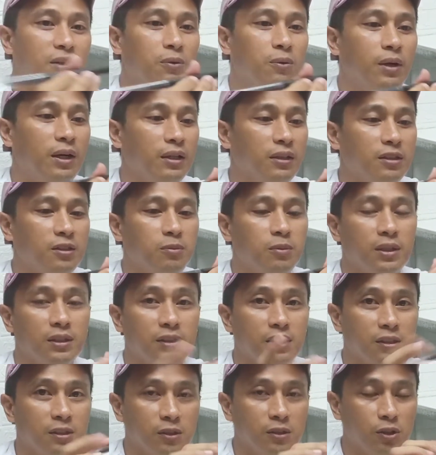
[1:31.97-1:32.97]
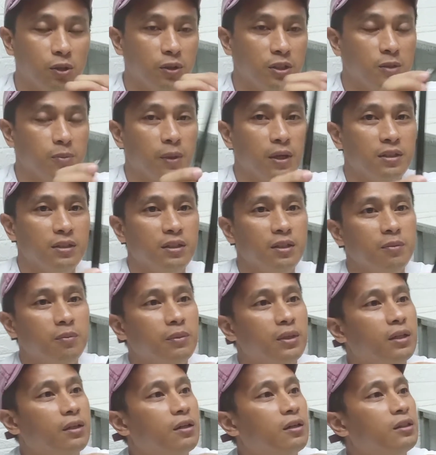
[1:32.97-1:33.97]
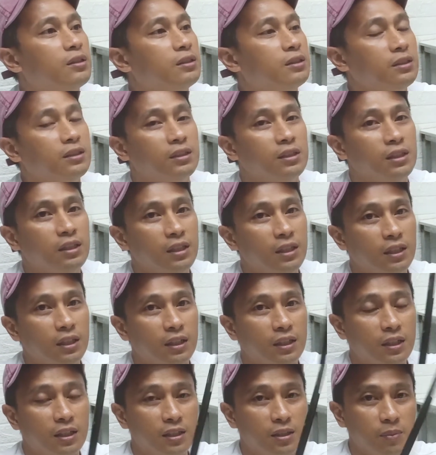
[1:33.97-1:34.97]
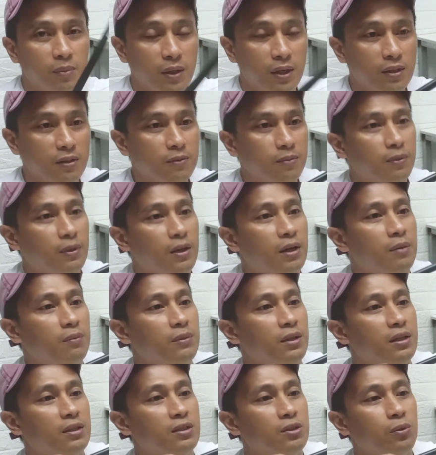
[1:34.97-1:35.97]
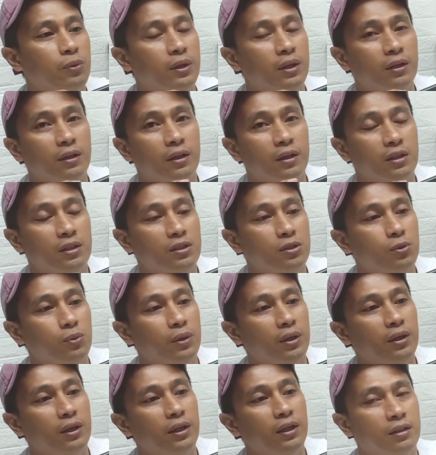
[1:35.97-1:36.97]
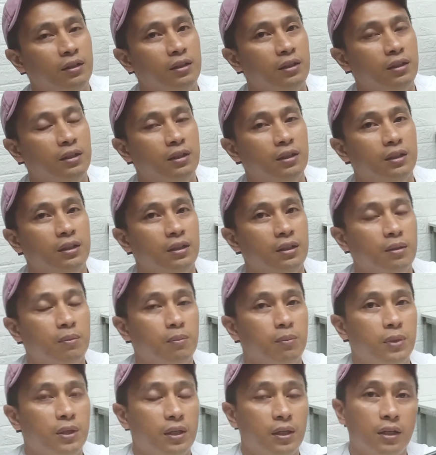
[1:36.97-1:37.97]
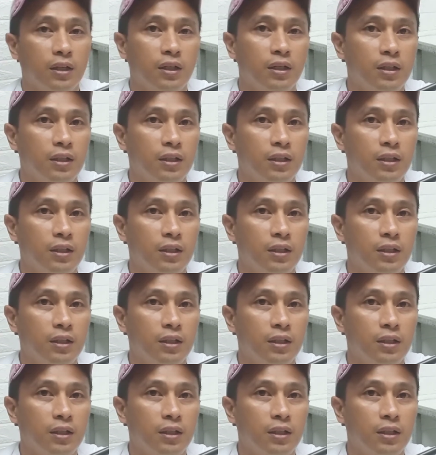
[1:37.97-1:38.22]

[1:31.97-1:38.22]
Why this brush is so expensive? Because it's made from the squirrel fur.